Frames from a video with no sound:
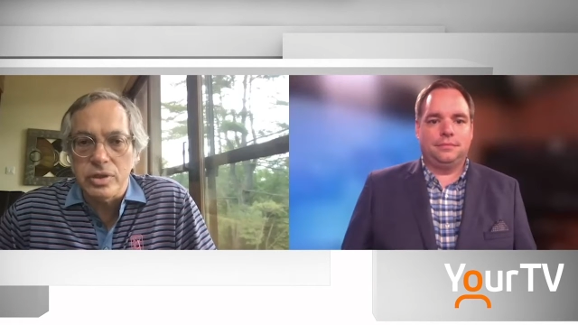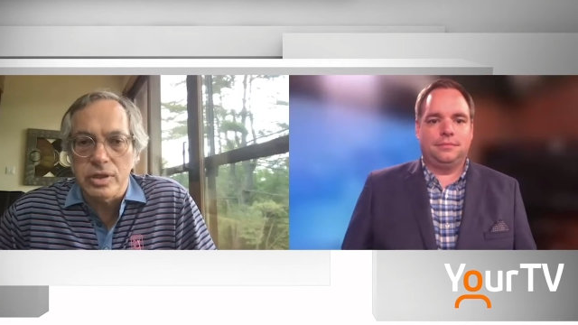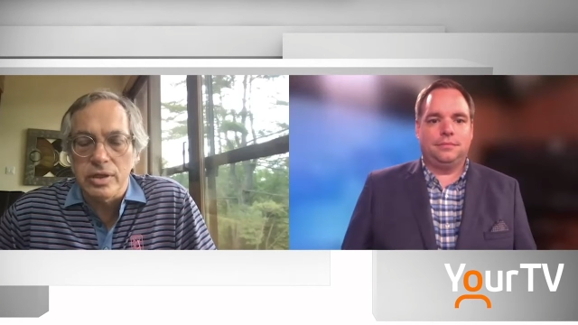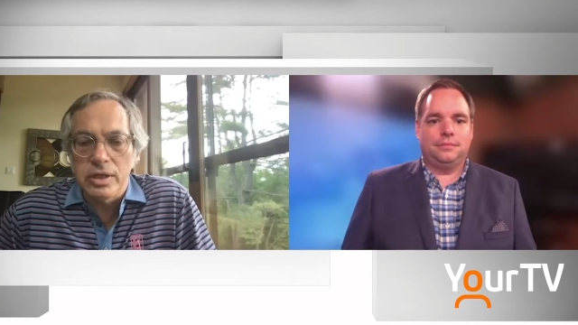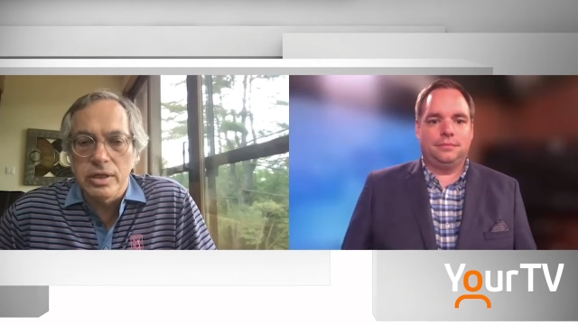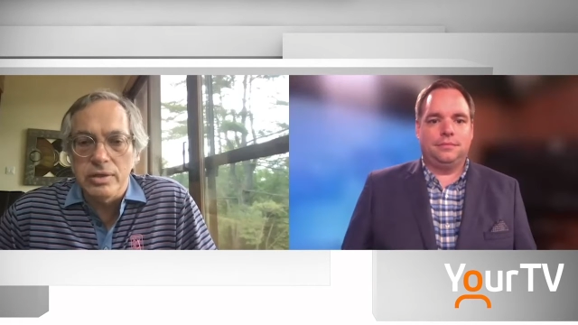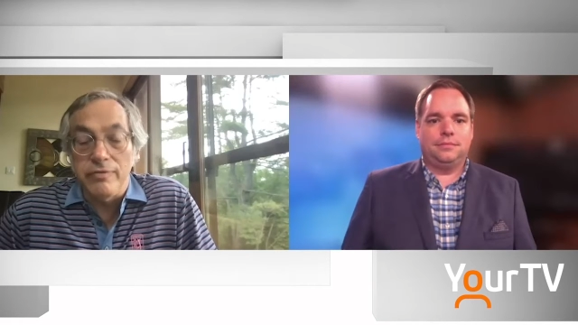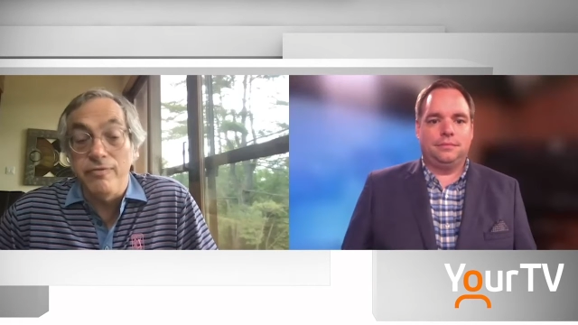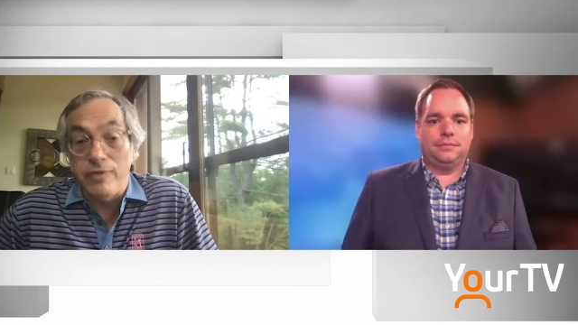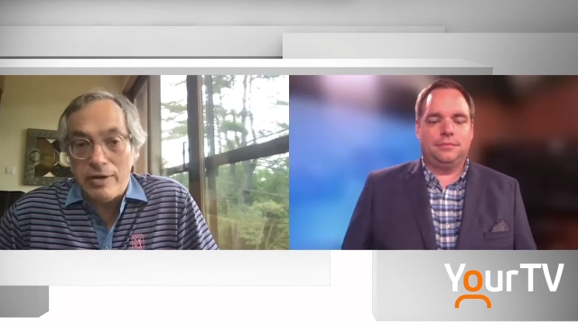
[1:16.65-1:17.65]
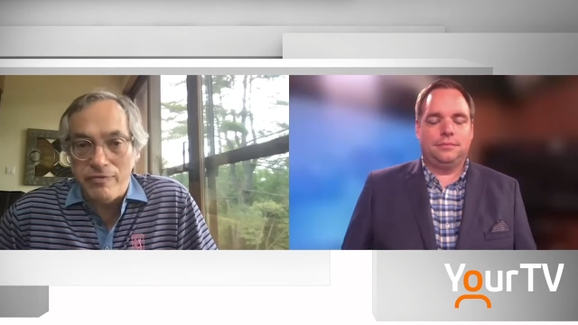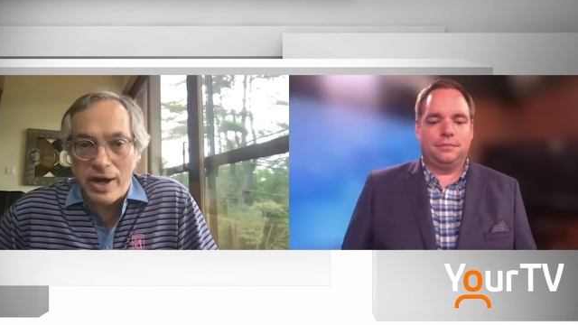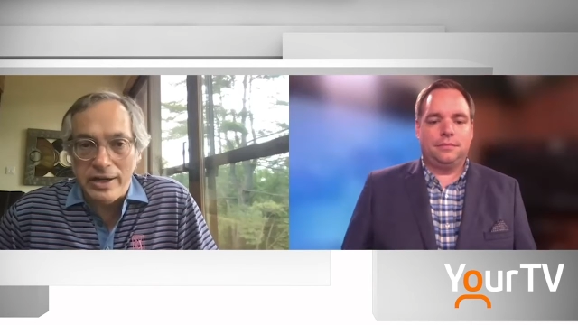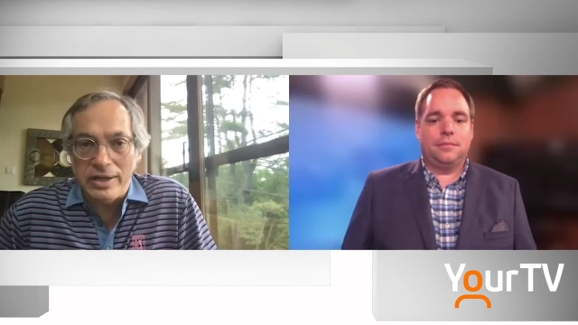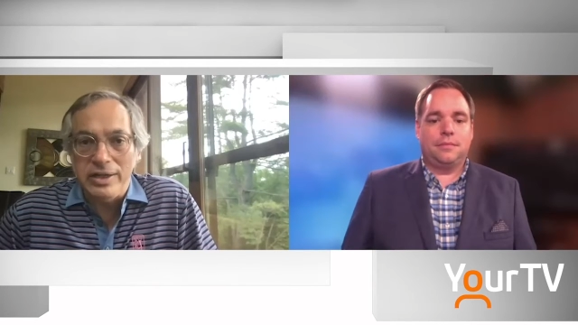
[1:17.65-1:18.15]
Speaker 1: Uh, the fi-
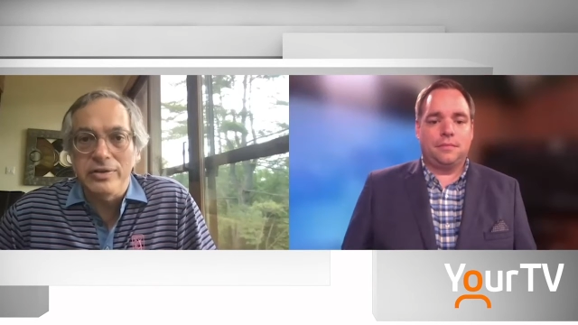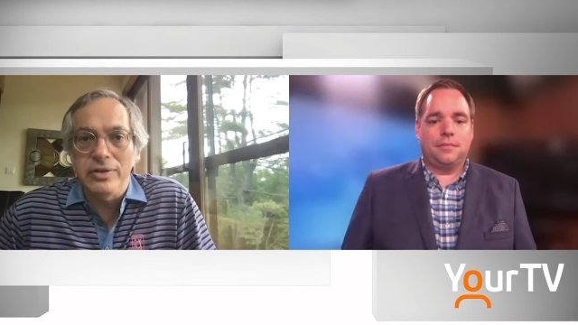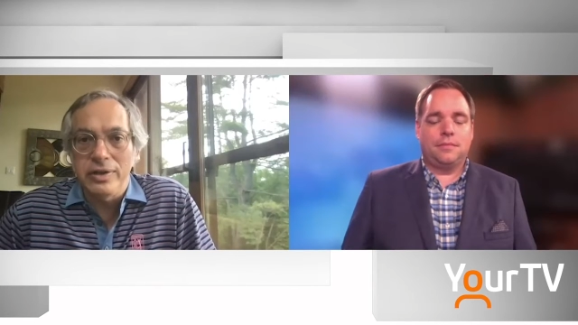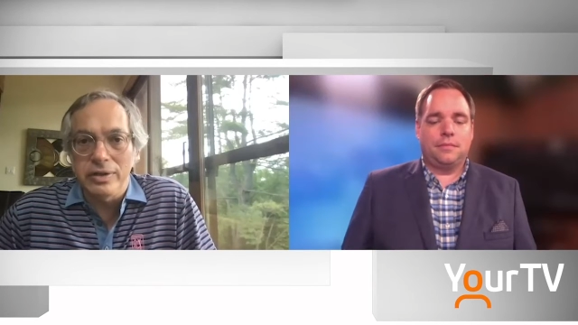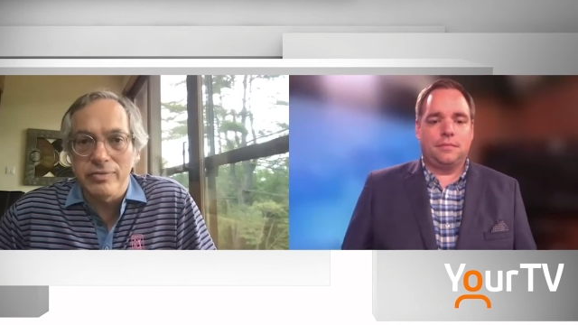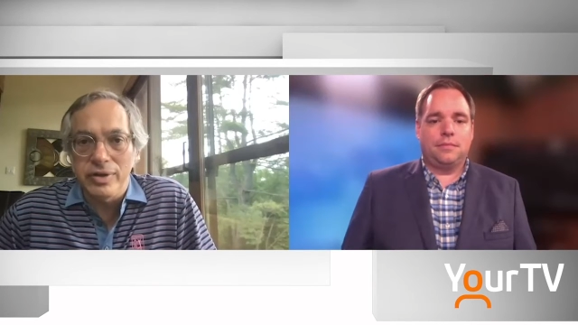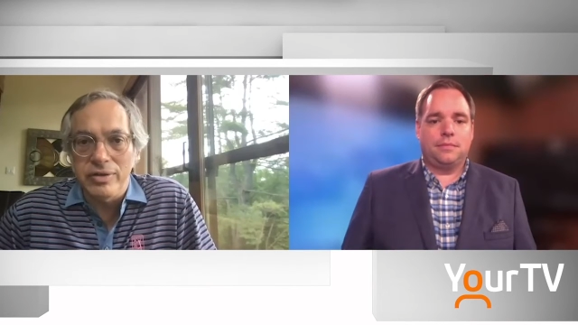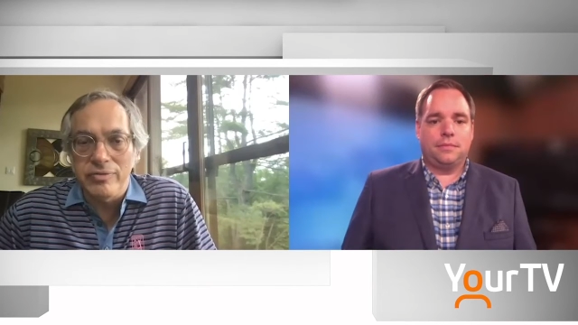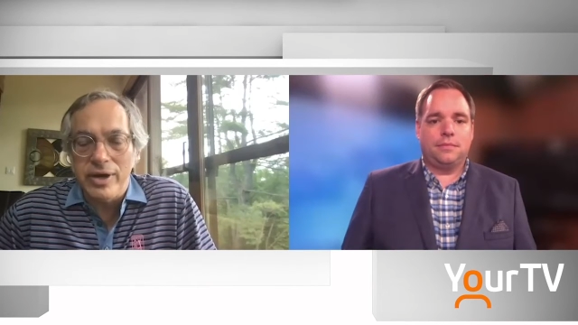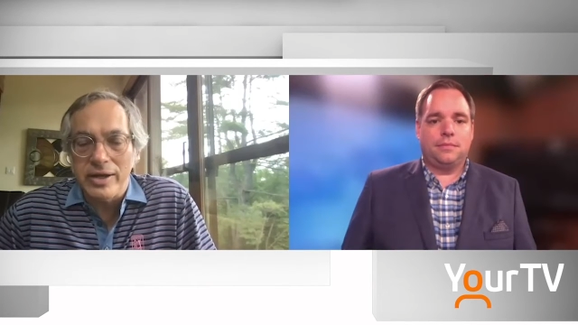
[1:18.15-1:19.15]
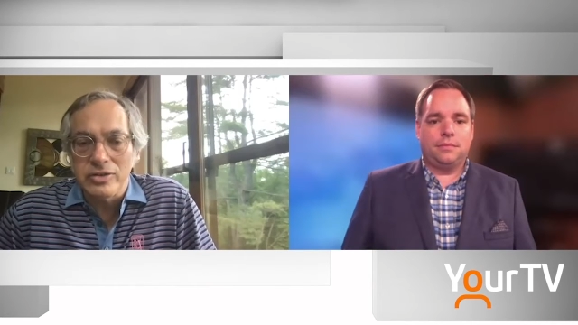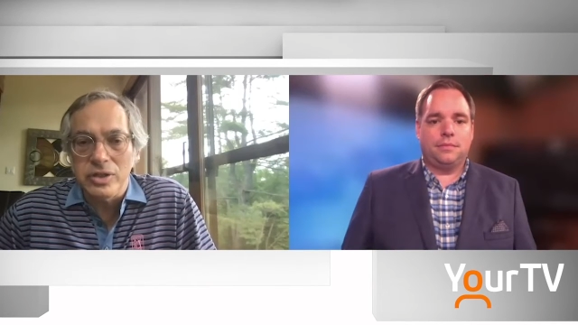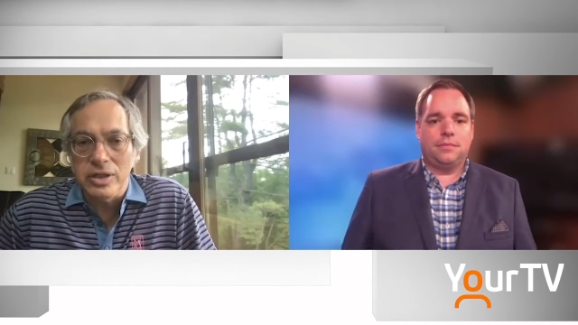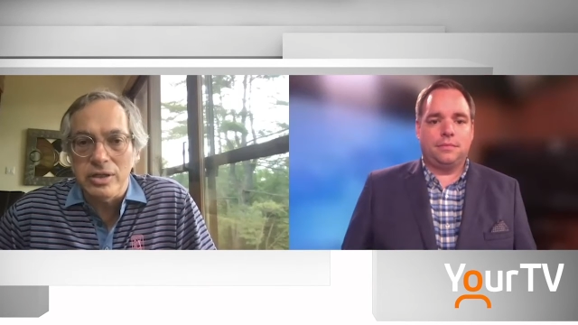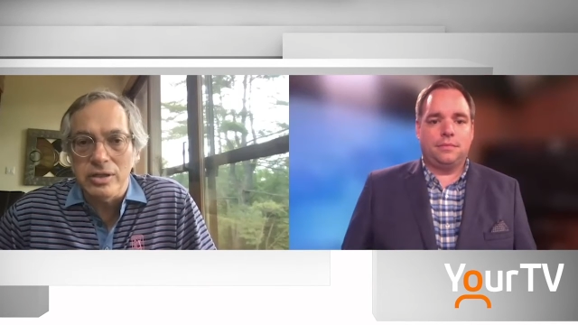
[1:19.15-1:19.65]
finally, the delivery of the
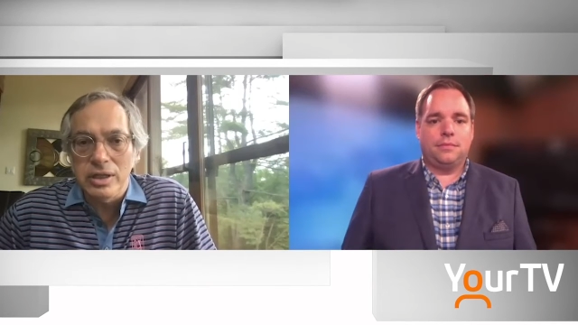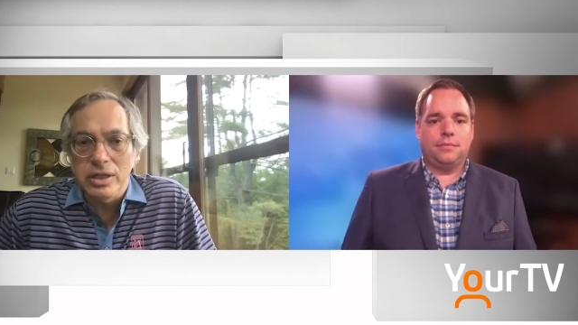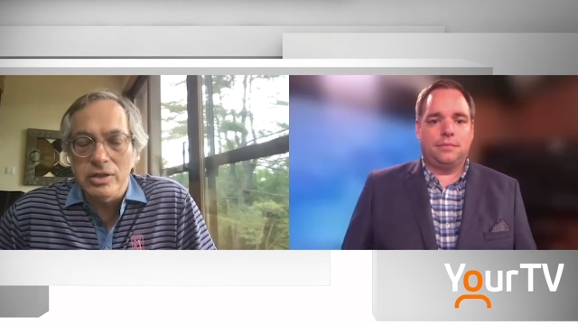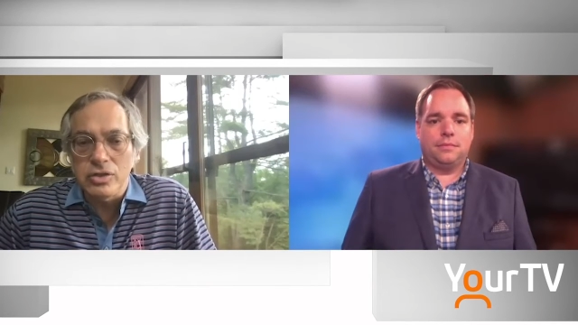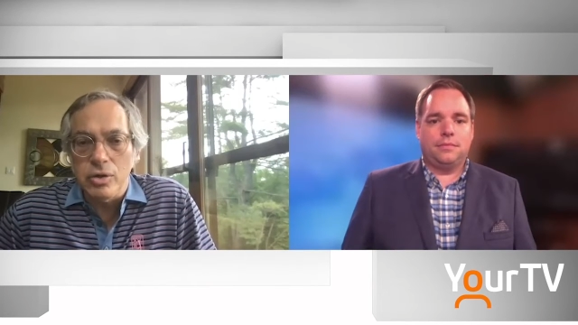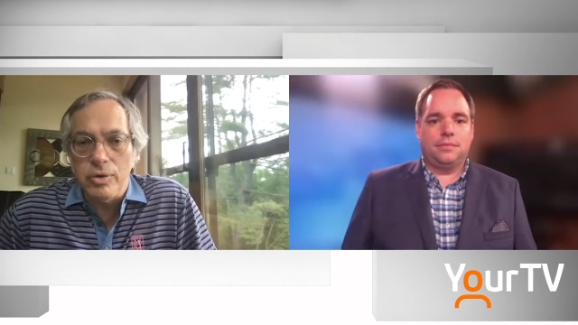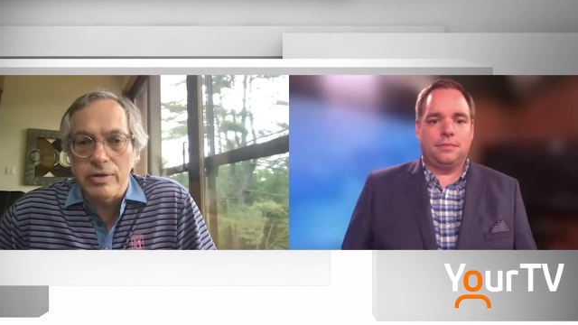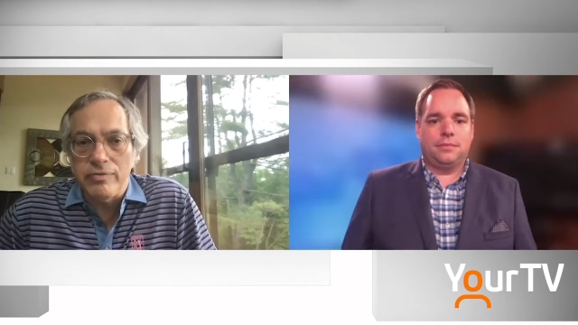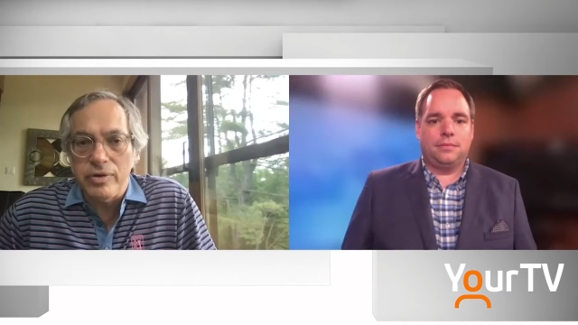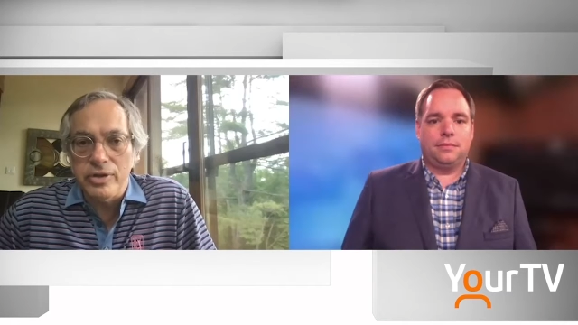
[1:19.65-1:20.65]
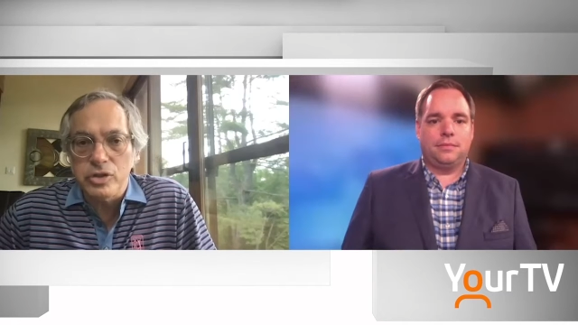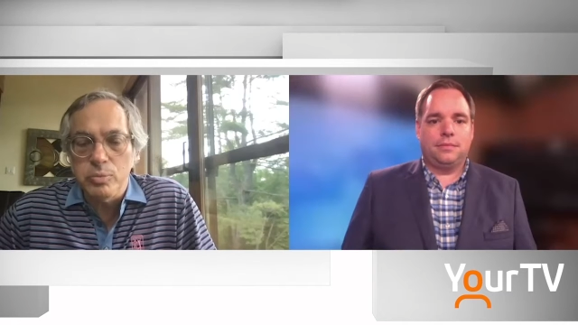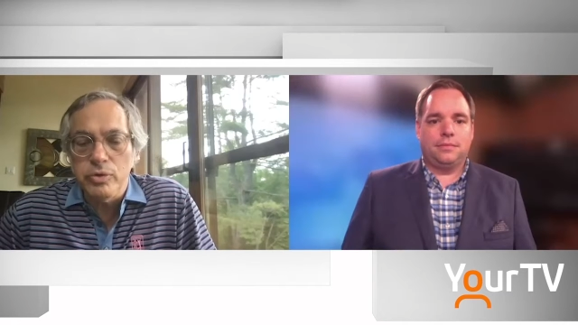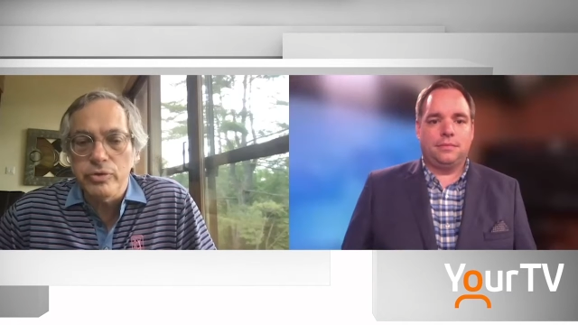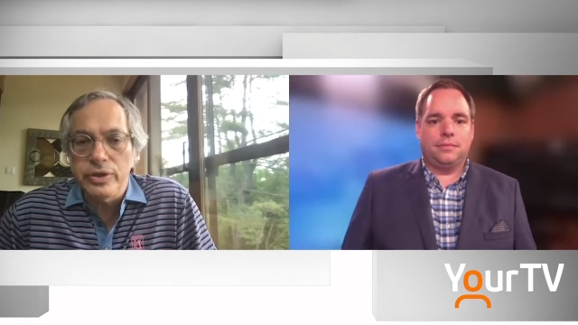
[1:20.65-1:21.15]
vaccine is going very
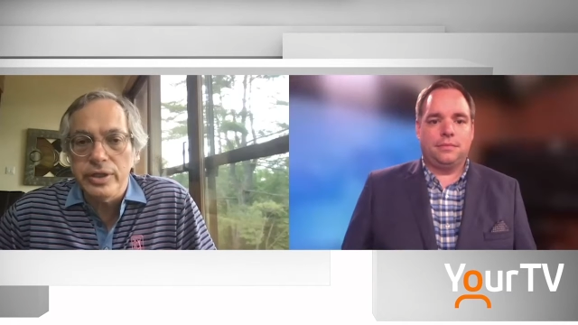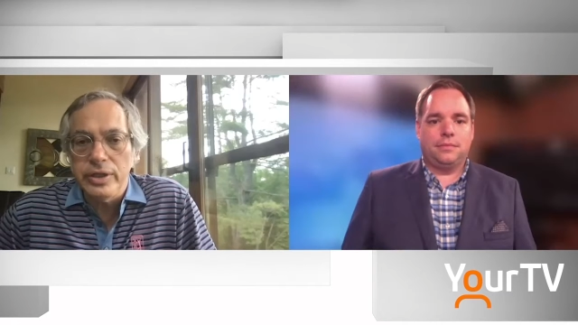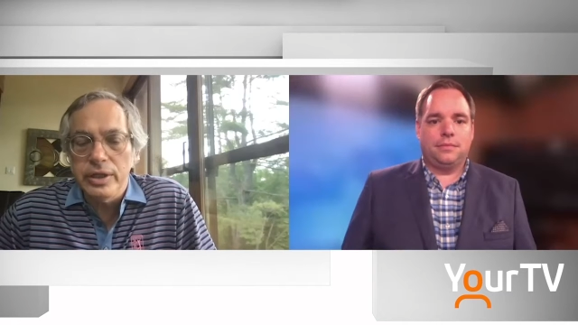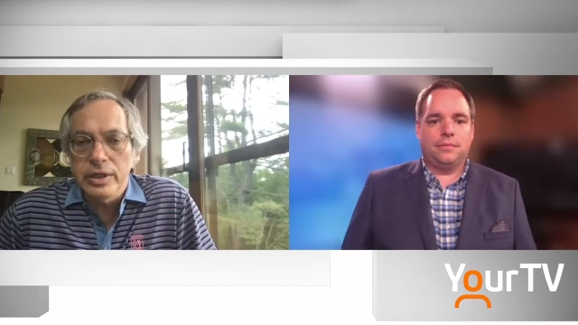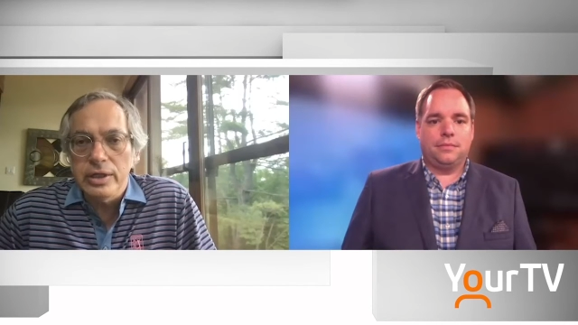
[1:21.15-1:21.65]
smoothly,